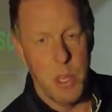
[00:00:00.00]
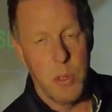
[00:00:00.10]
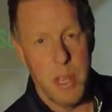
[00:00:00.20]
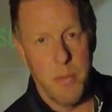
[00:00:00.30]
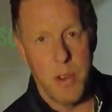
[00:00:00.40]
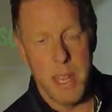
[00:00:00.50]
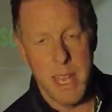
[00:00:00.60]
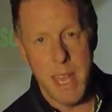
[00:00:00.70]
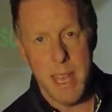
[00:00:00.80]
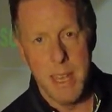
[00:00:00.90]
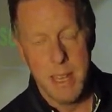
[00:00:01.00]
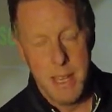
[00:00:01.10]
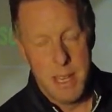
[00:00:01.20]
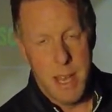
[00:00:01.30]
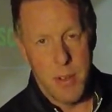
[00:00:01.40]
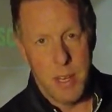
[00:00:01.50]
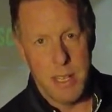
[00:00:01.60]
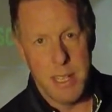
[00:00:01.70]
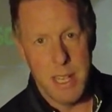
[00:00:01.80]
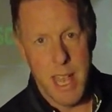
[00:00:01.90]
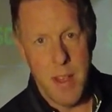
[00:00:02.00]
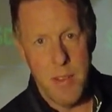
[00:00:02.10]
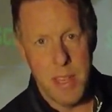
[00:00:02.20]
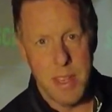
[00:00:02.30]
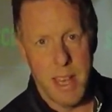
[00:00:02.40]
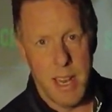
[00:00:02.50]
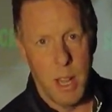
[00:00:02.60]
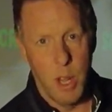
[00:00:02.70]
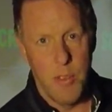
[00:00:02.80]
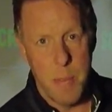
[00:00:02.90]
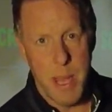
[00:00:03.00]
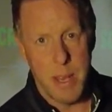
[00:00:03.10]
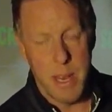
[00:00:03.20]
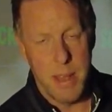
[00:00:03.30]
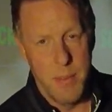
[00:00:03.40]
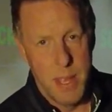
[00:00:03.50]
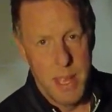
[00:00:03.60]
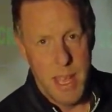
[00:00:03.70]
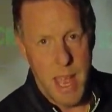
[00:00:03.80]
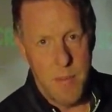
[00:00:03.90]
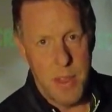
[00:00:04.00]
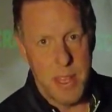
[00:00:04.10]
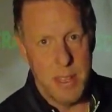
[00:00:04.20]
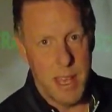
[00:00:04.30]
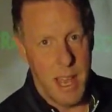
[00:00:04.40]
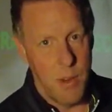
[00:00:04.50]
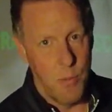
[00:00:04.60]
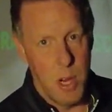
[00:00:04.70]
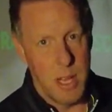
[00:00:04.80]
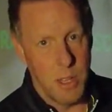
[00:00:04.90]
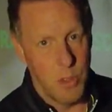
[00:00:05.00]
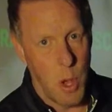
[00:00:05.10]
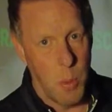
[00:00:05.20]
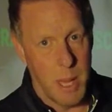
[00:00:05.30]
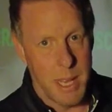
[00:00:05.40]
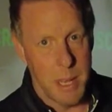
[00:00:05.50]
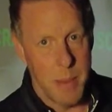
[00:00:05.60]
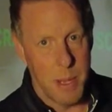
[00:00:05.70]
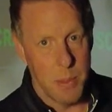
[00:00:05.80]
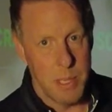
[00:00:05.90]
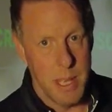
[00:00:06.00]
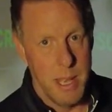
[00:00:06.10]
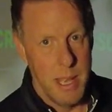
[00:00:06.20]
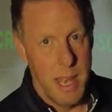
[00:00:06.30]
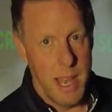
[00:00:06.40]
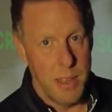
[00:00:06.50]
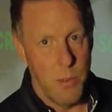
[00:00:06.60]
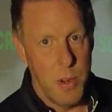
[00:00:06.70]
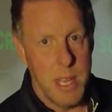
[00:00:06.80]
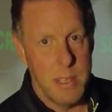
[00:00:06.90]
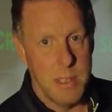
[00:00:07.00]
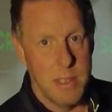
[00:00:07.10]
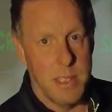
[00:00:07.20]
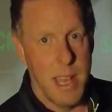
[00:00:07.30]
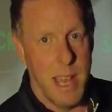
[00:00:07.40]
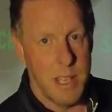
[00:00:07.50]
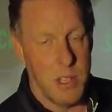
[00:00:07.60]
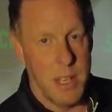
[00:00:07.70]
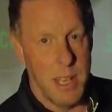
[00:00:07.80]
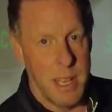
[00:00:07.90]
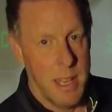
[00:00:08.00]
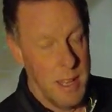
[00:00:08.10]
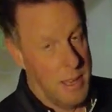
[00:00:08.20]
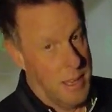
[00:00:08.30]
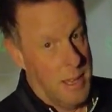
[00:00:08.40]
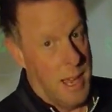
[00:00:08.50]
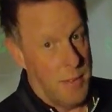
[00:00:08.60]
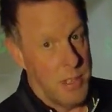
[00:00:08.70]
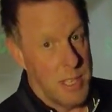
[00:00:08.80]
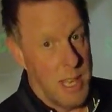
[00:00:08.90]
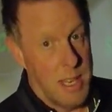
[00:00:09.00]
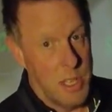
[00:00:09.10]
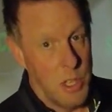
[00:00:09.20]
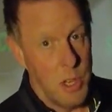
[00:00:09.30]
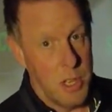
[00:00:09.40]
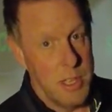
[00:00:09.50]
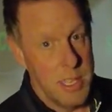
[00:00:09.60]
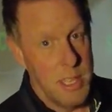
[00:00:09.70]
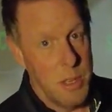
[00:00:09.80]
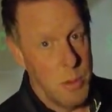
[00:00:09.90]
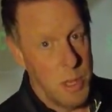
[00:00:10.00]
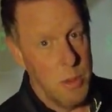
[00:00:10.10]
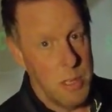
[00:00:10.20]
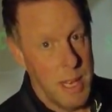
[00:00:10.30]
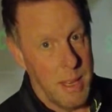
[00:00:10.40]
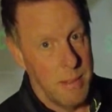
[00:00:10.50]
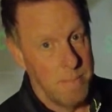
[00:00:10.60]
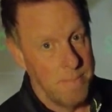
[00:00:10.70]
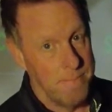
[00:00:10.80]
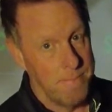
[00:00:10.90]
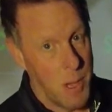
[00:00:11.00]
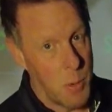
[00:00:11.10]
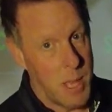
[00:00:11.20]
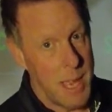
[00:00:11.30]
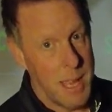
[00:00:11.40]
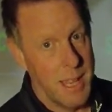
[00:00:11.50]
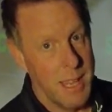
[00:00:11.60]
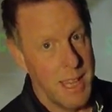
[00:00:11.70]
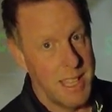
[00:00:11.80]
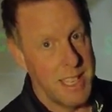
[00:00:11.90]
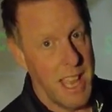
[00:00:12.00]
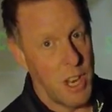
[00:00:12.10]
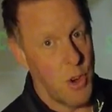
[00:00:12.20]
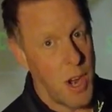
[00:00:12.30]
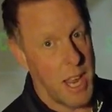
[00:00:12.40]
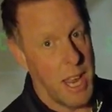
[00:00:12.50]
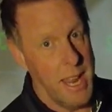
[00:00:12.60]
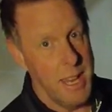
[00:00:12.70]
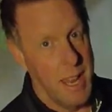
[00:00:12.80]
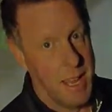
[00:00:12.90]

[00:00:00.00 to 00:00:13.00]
using it for a year. I'm going to tell you everything that I love about it, everything that I really don't like about it, and the reasons that actually I've decided to not continue using it. Okay, let's get cracking.